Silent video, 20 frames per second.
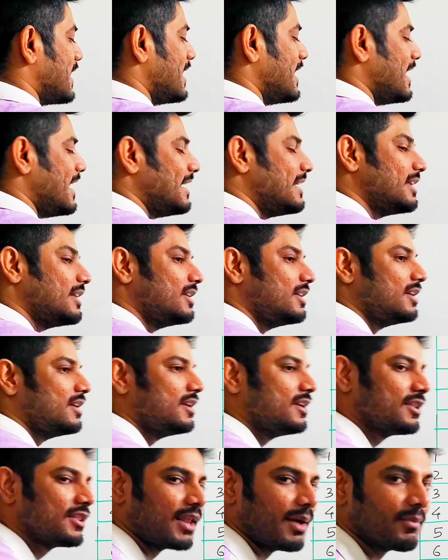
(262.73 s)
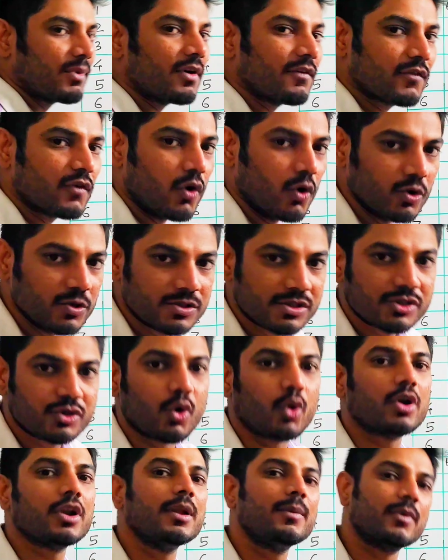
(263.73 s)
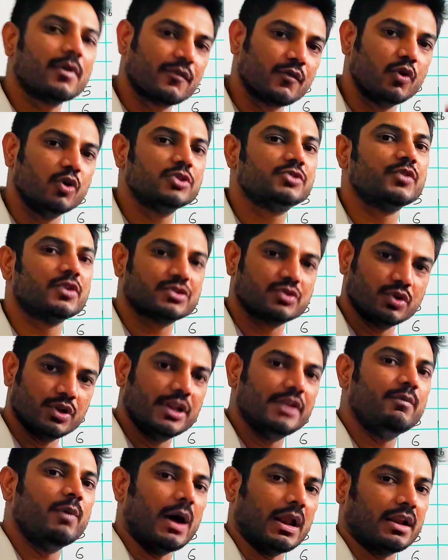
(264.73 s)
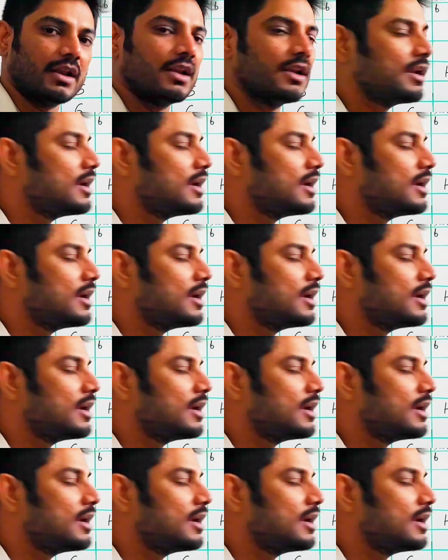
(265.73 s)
and 8, total number of goals was only 1.